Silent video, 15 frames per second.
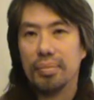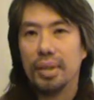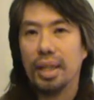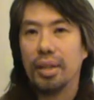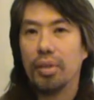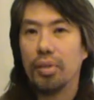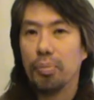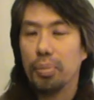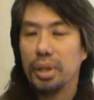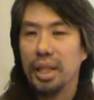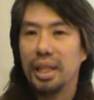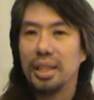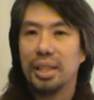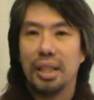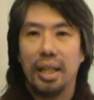and
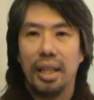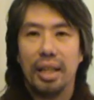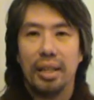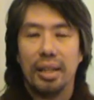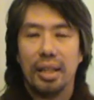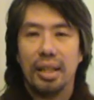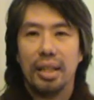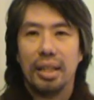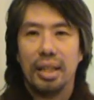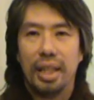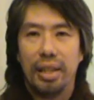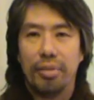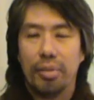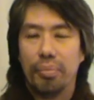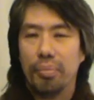potentially
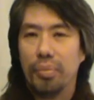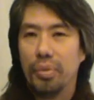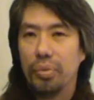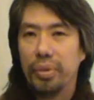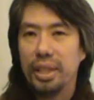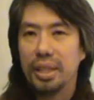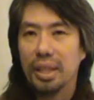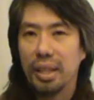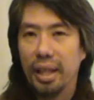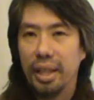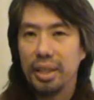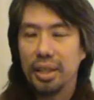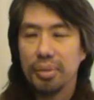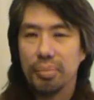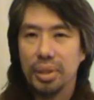even reach
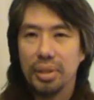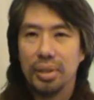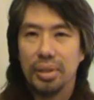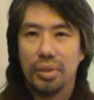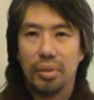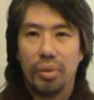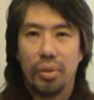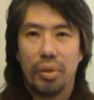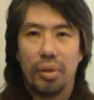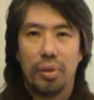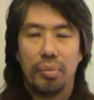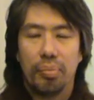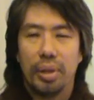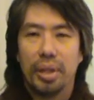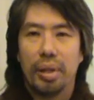enlightenment or
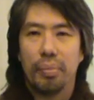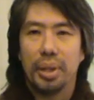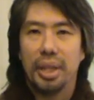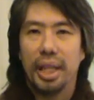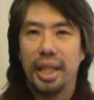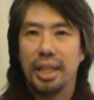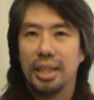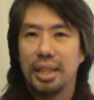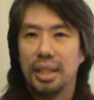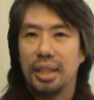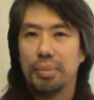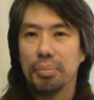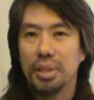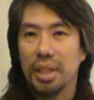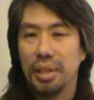become a deity
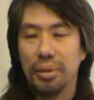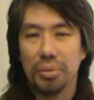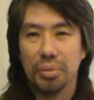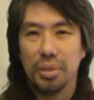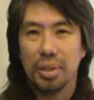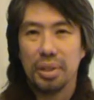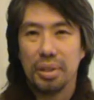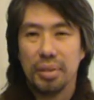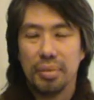themselves.